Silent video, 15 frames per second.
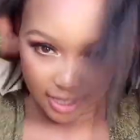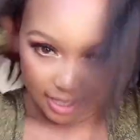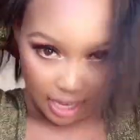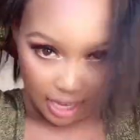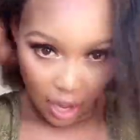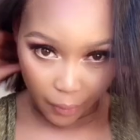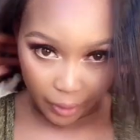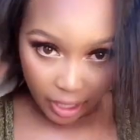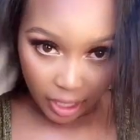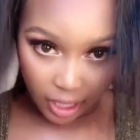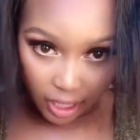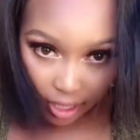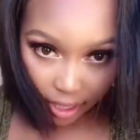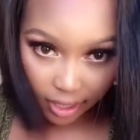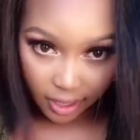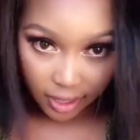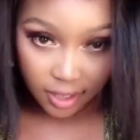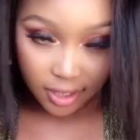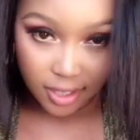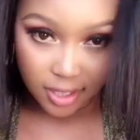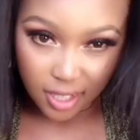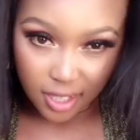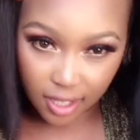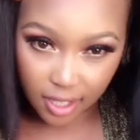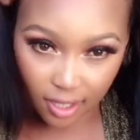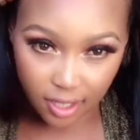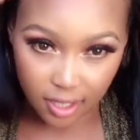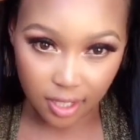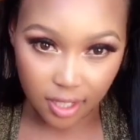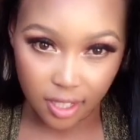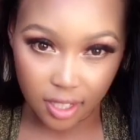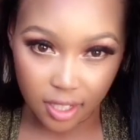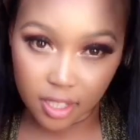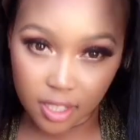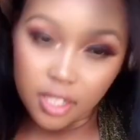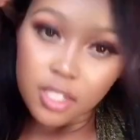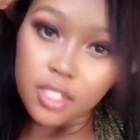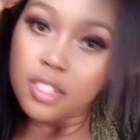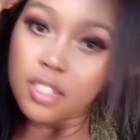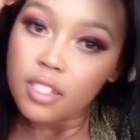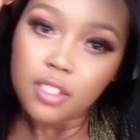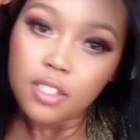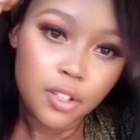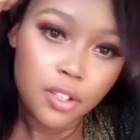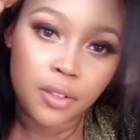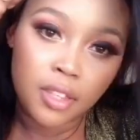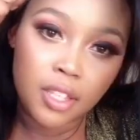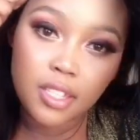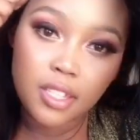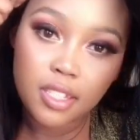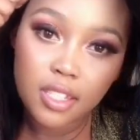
how it looks. So this